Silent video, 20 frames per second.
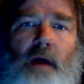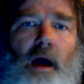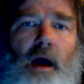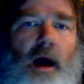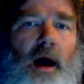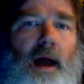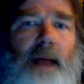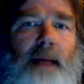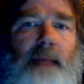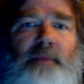
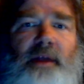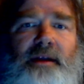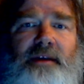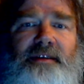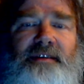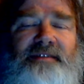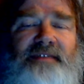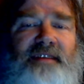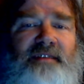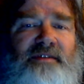I'm not going
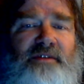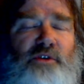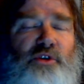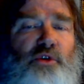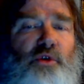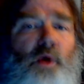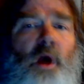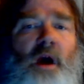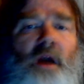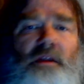to censor
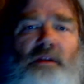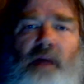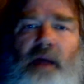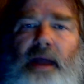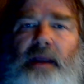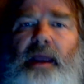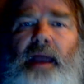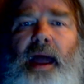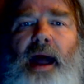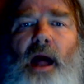you
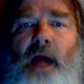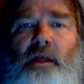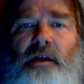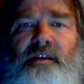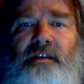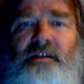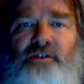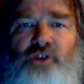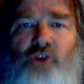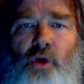like
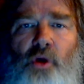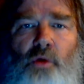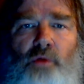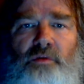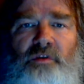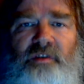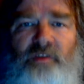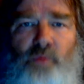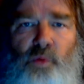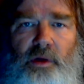Alex
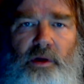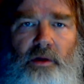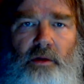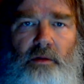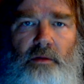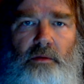Jones will.